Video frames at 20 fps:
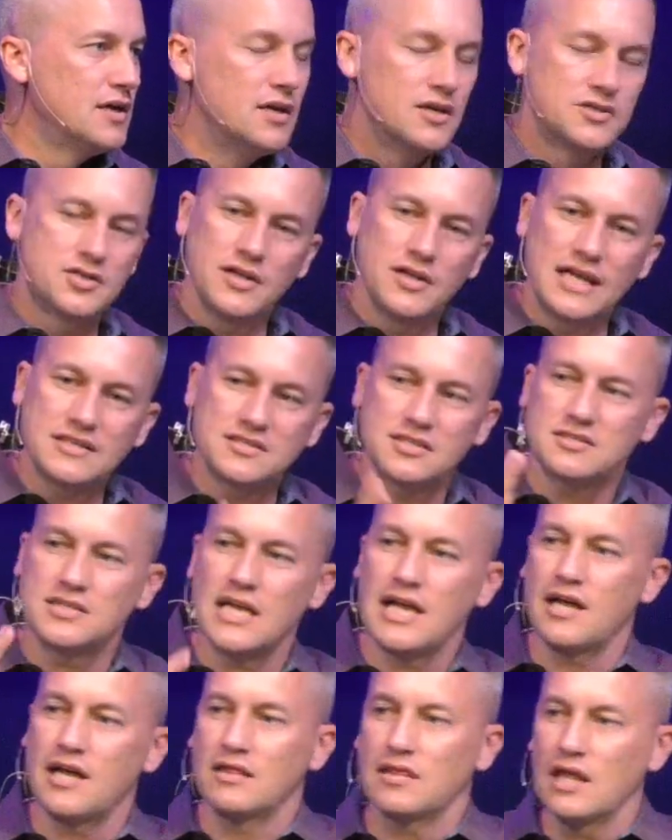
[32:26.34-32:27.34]
So that's the
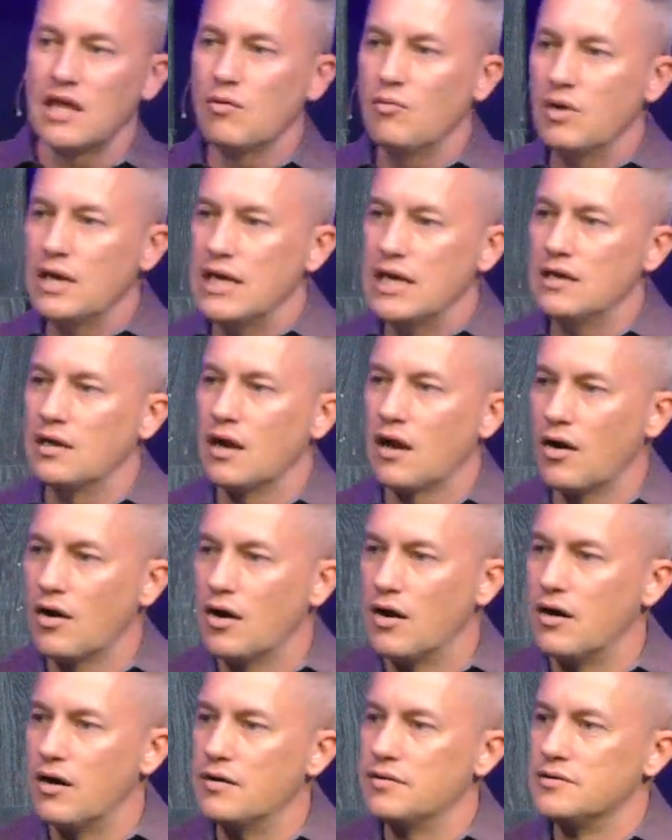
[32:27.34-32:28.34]
second thing we need to
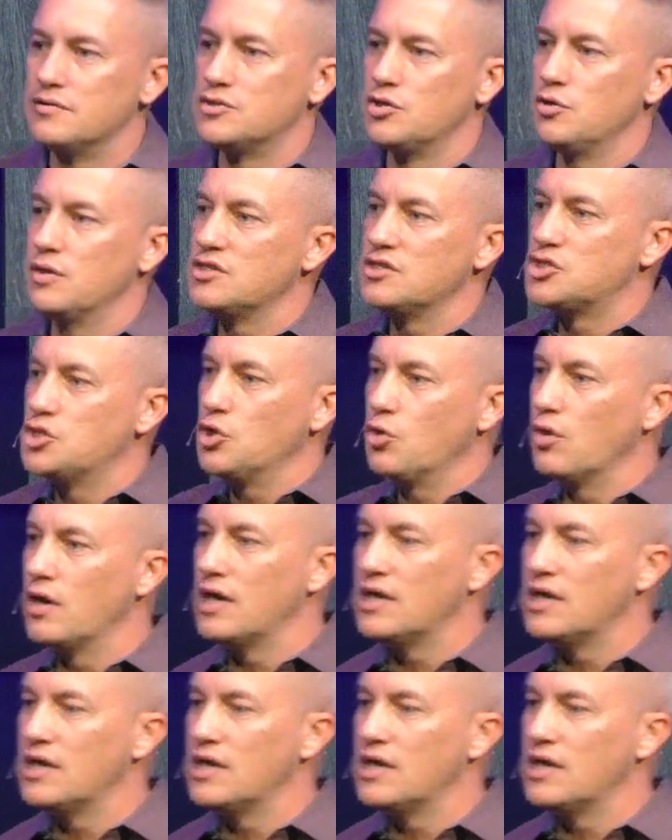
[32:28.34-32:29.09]
learn to ensure